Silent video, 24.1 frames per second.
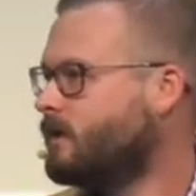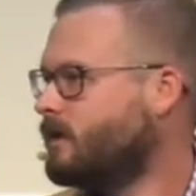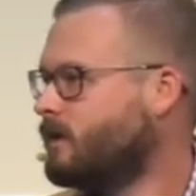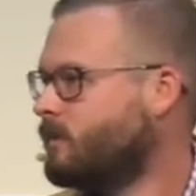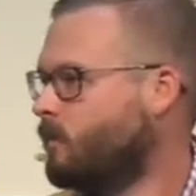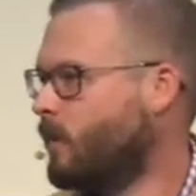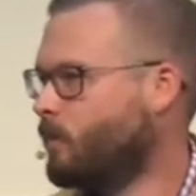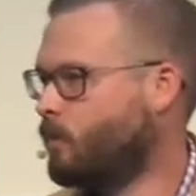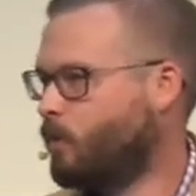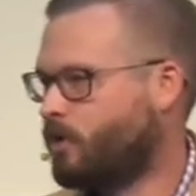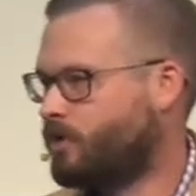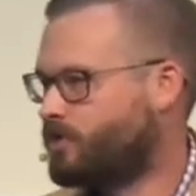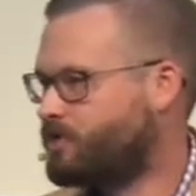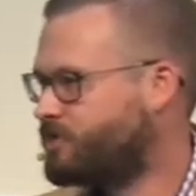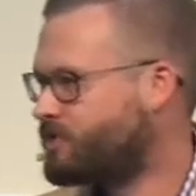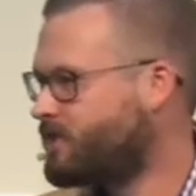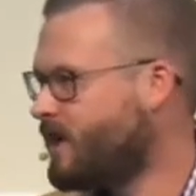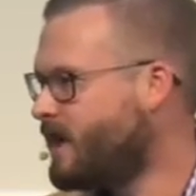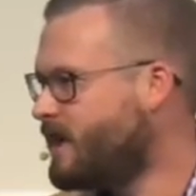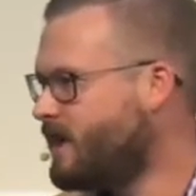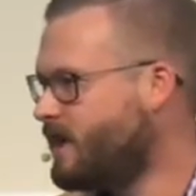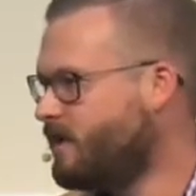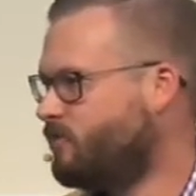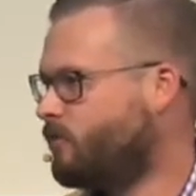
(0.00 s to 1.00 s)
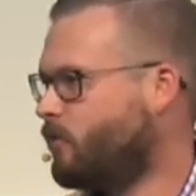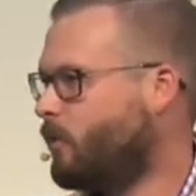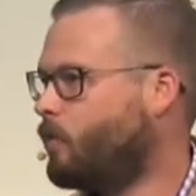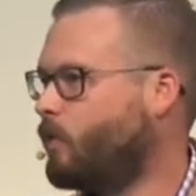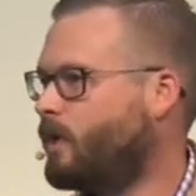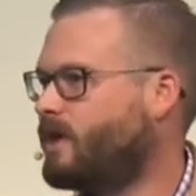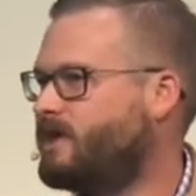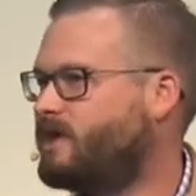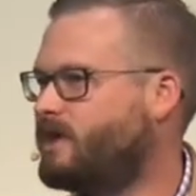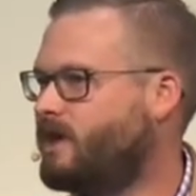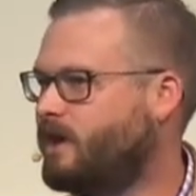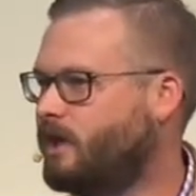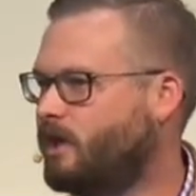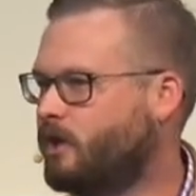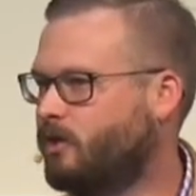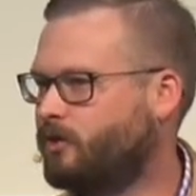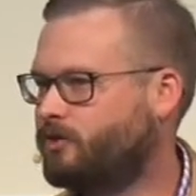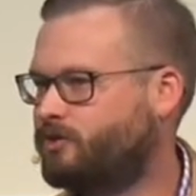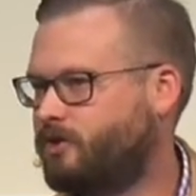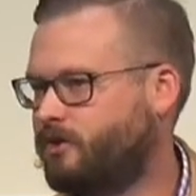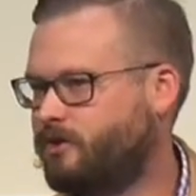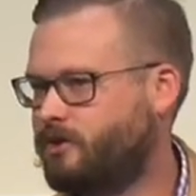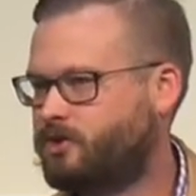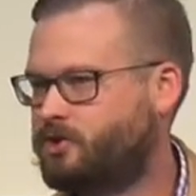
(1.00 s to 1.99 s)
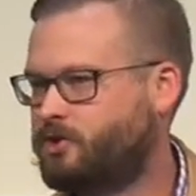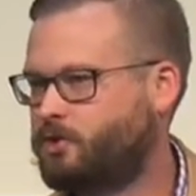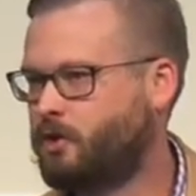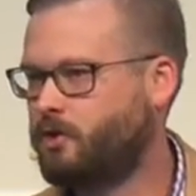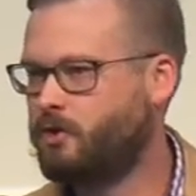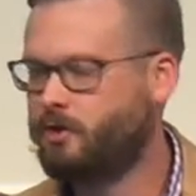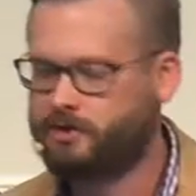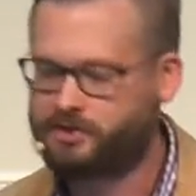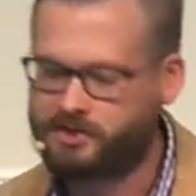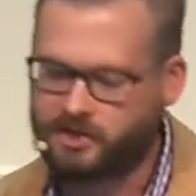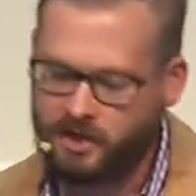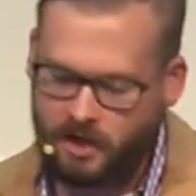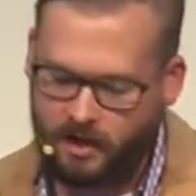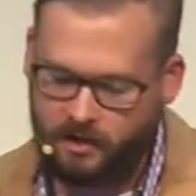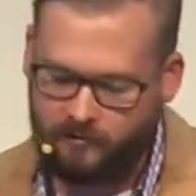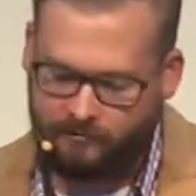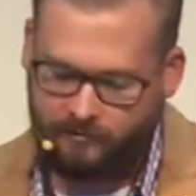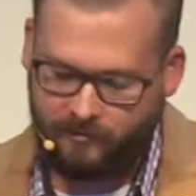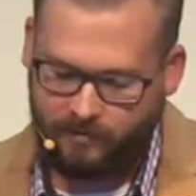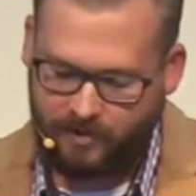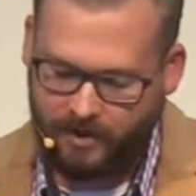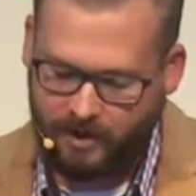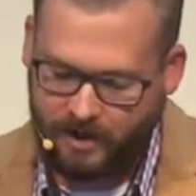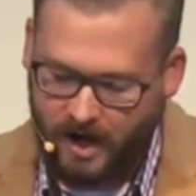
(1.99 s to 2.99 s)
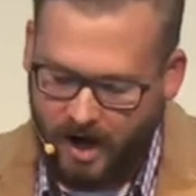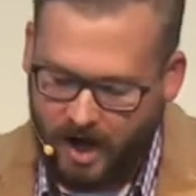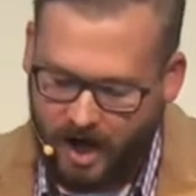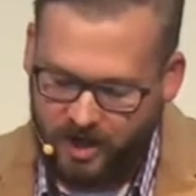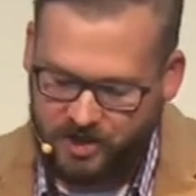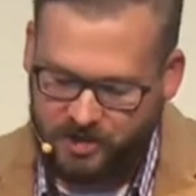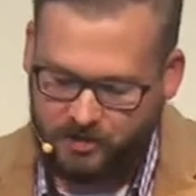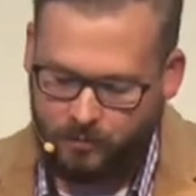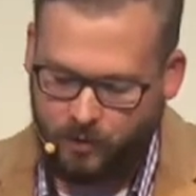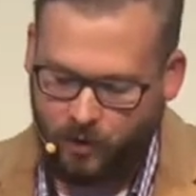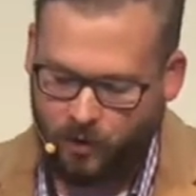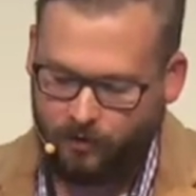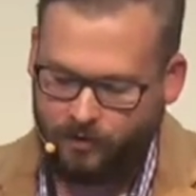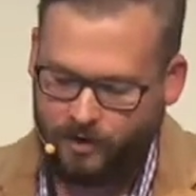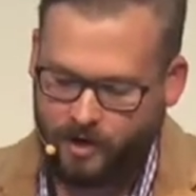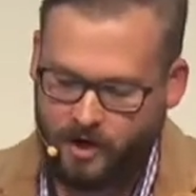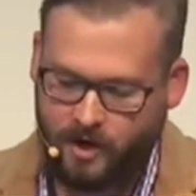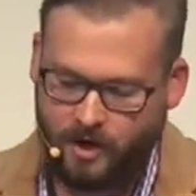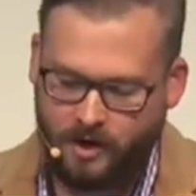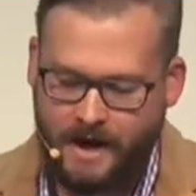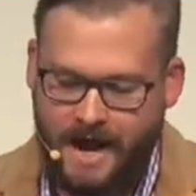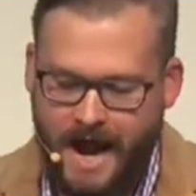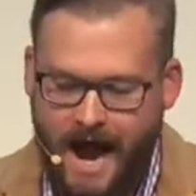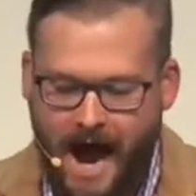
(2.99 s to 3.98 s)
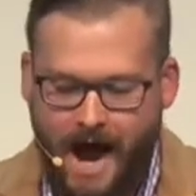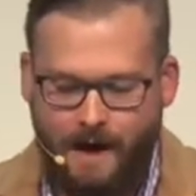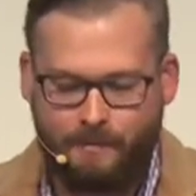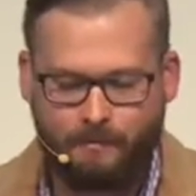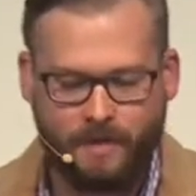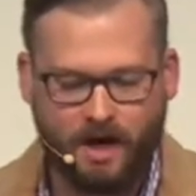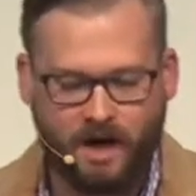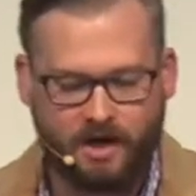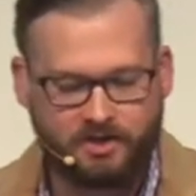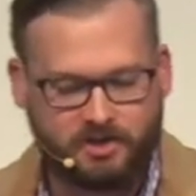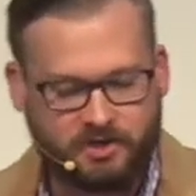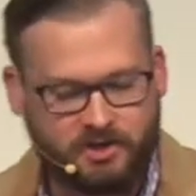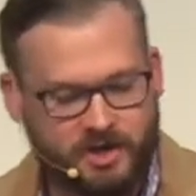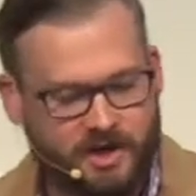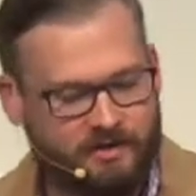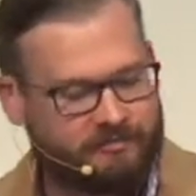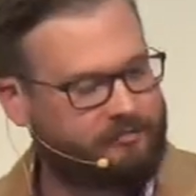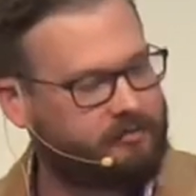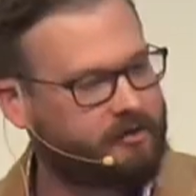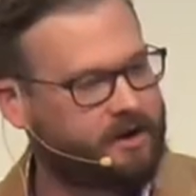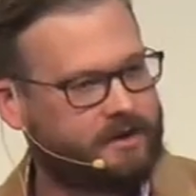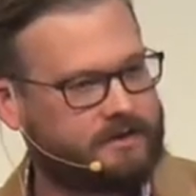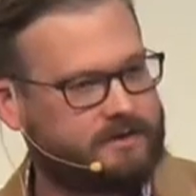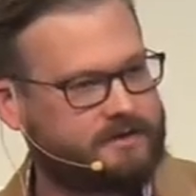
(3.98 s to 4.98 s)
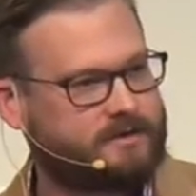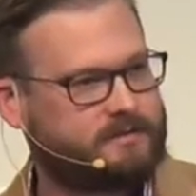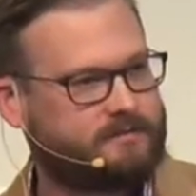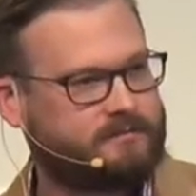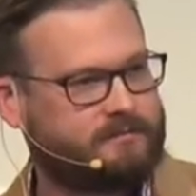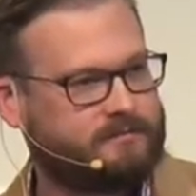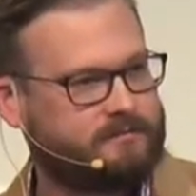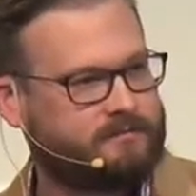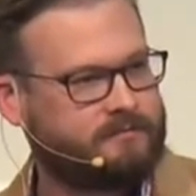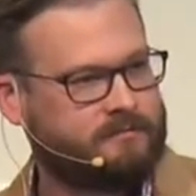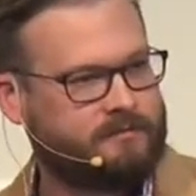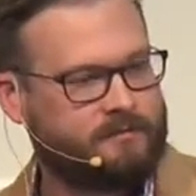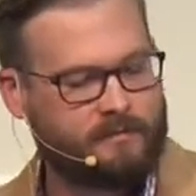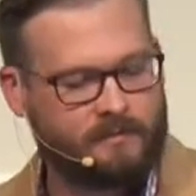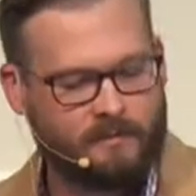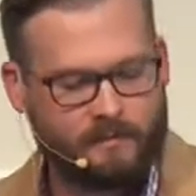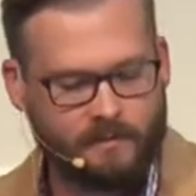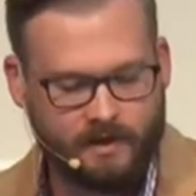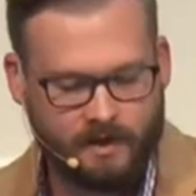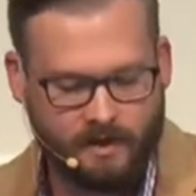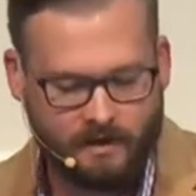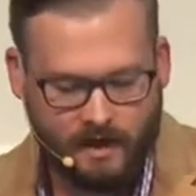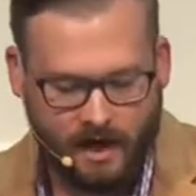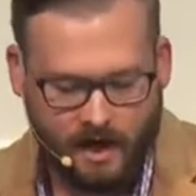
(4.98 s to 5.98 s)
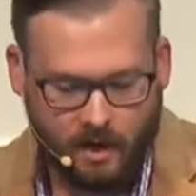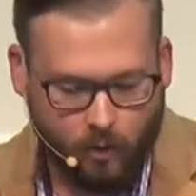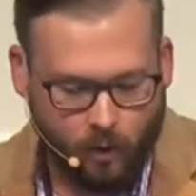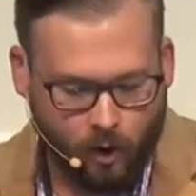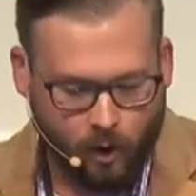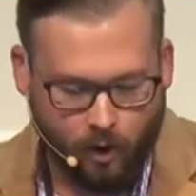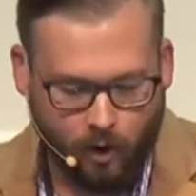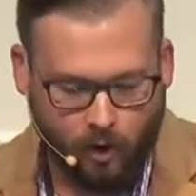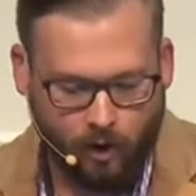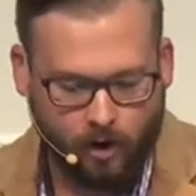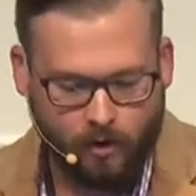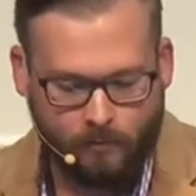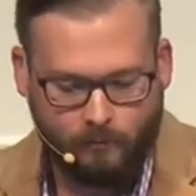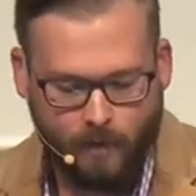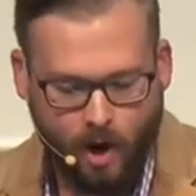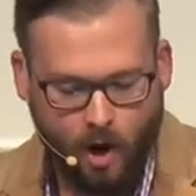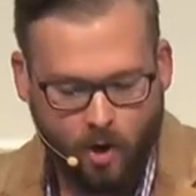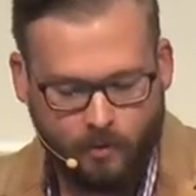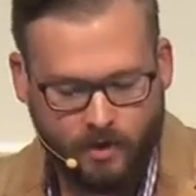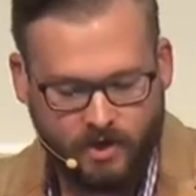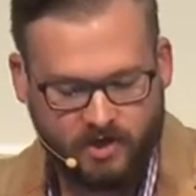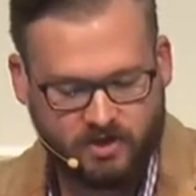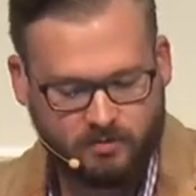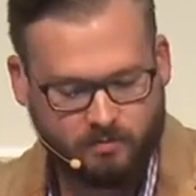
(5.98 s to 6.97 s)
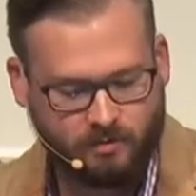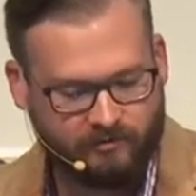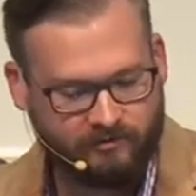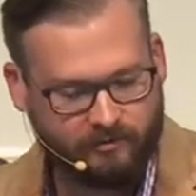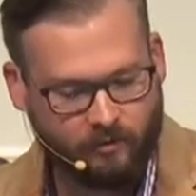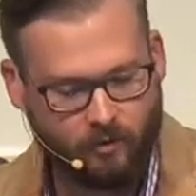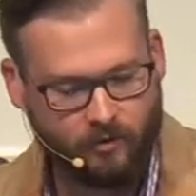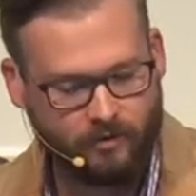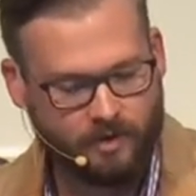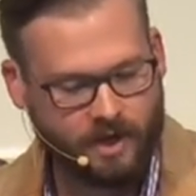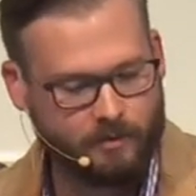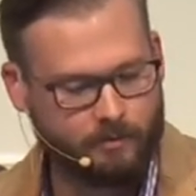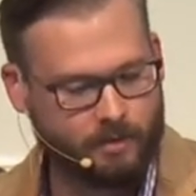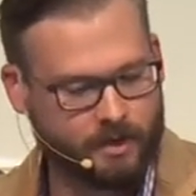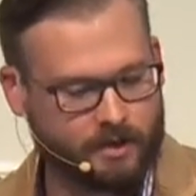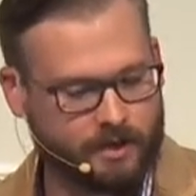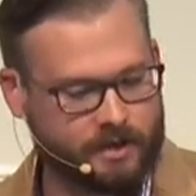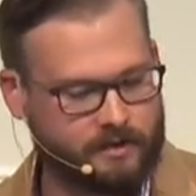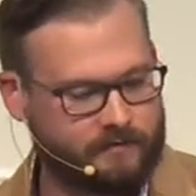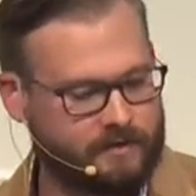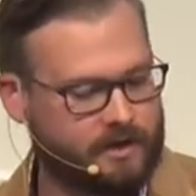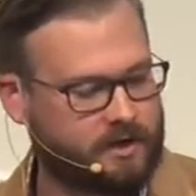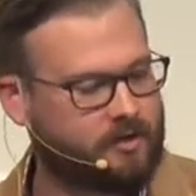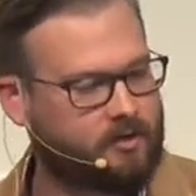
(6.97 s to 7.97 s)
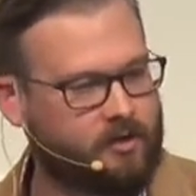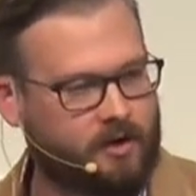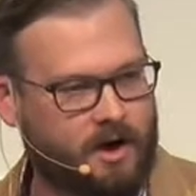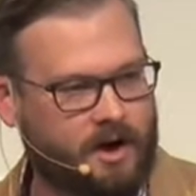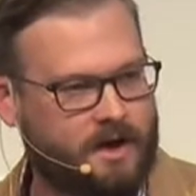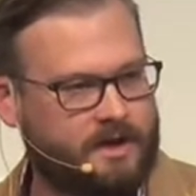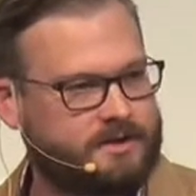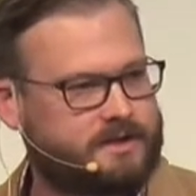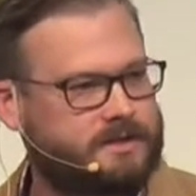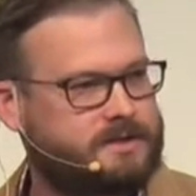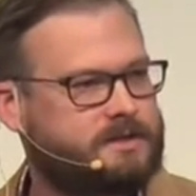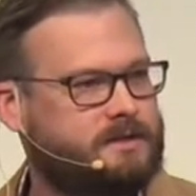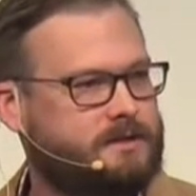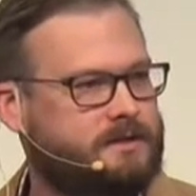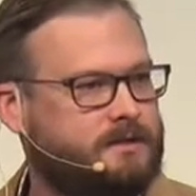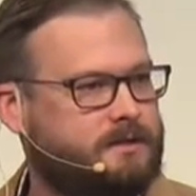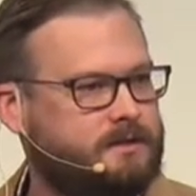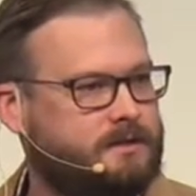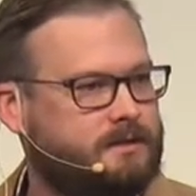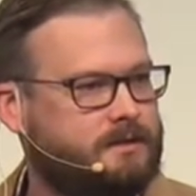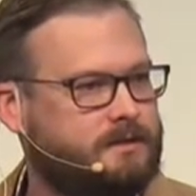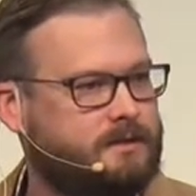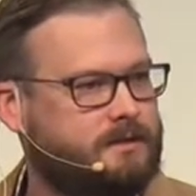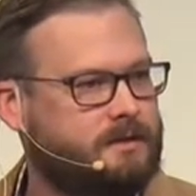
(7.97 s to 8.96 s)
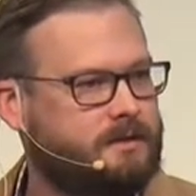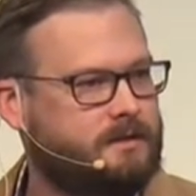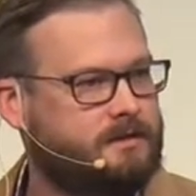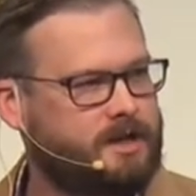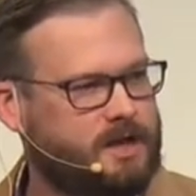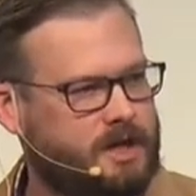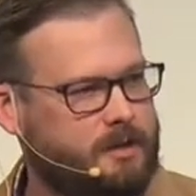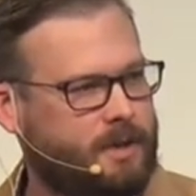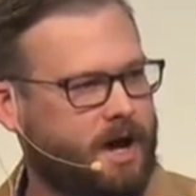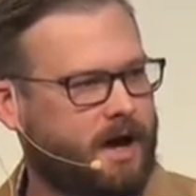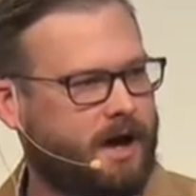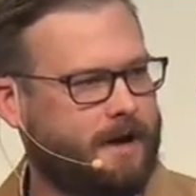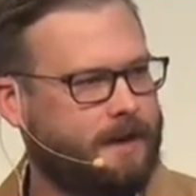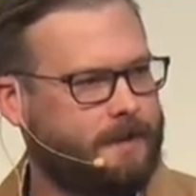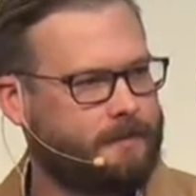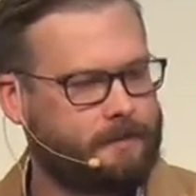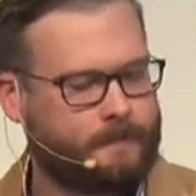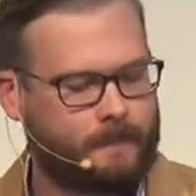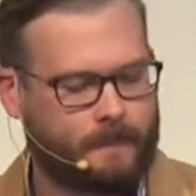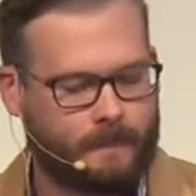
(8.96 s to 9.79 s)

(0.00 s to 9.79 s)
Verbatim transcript: when we're saved, when we yield to the truths of the gospel, they are not much different than they were moments before they believed in Christ. Think about it.